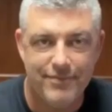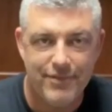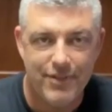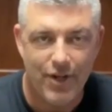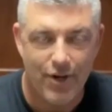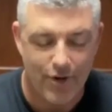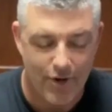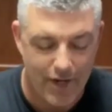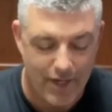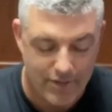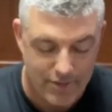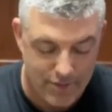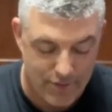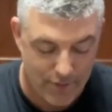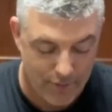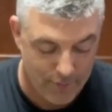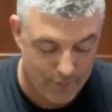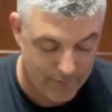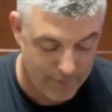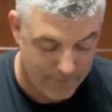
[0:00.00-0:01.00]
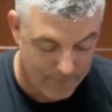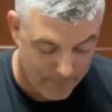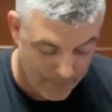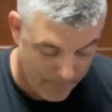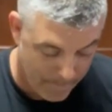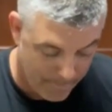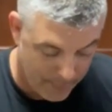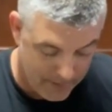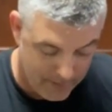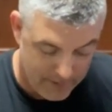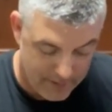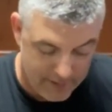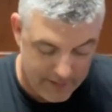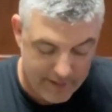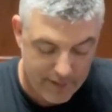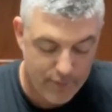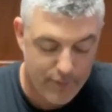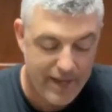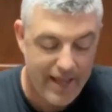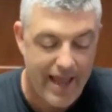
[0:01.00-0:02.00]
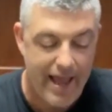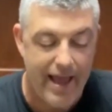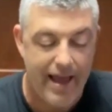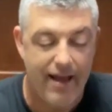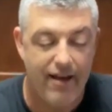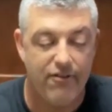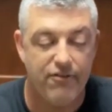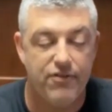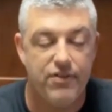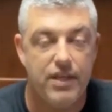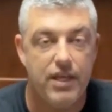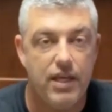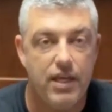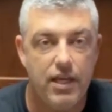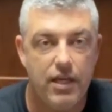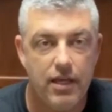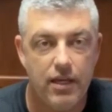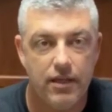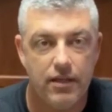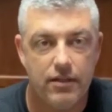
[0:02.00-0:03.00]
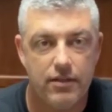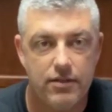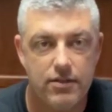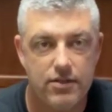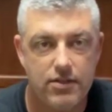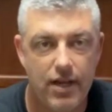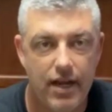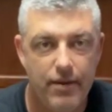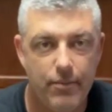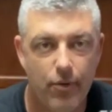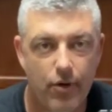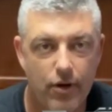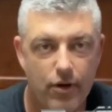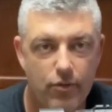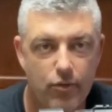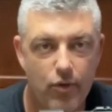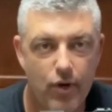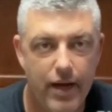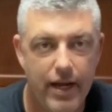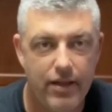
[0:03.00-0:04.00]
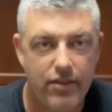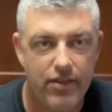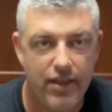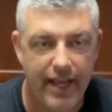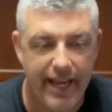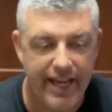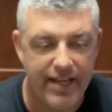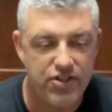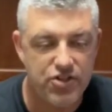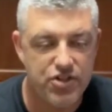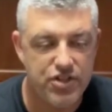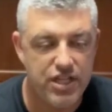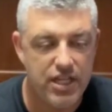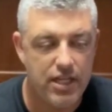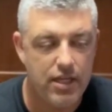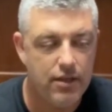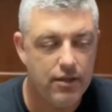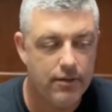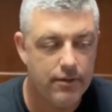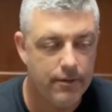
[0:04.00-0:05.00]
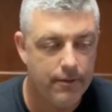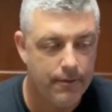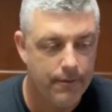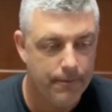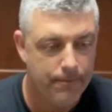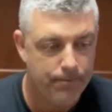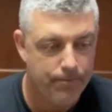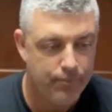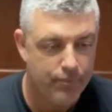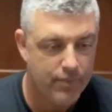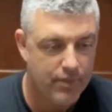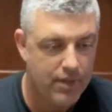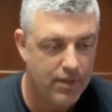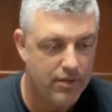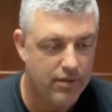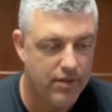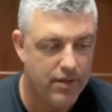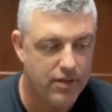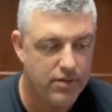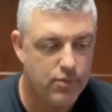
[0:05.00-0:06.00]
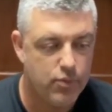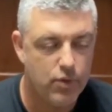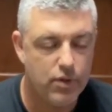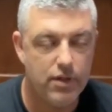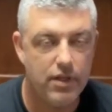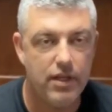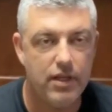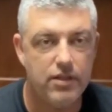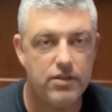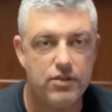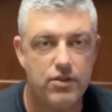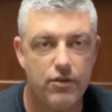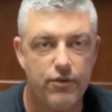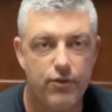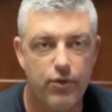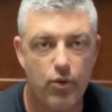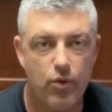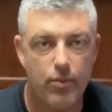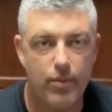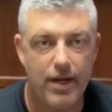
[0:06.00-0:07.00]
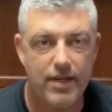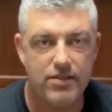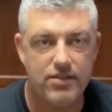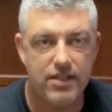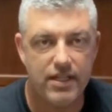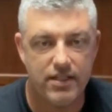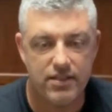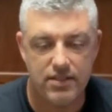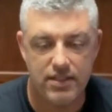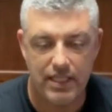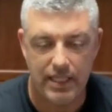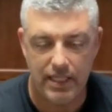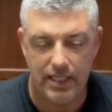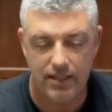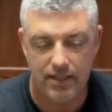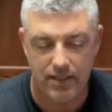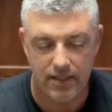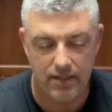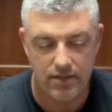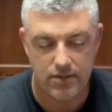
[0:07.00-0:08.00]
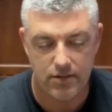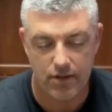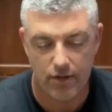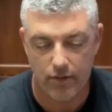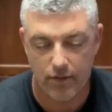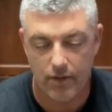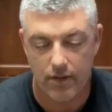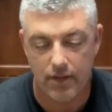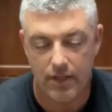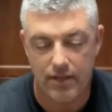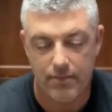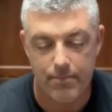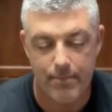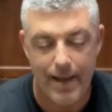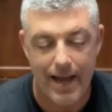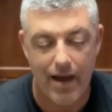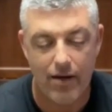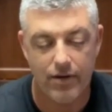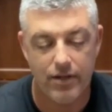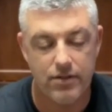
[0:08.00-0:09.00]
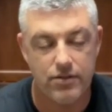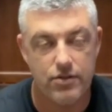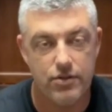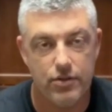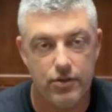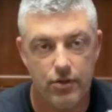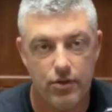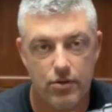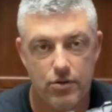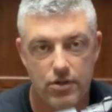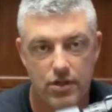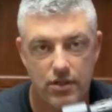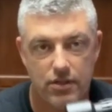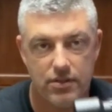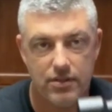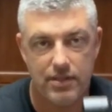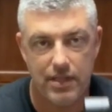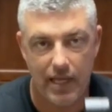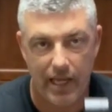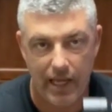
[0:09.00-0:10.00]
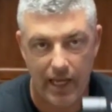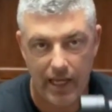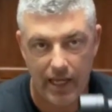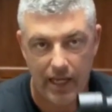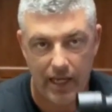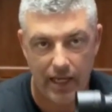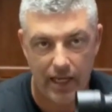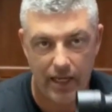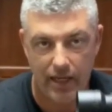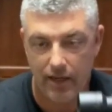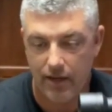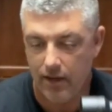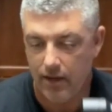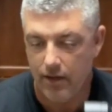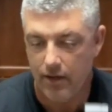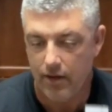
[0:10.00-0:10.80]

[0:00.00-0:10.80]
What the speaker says: All right, so here we have the Sightmark Wraith HD. This one is the 4x16 and it's currently mounted to just an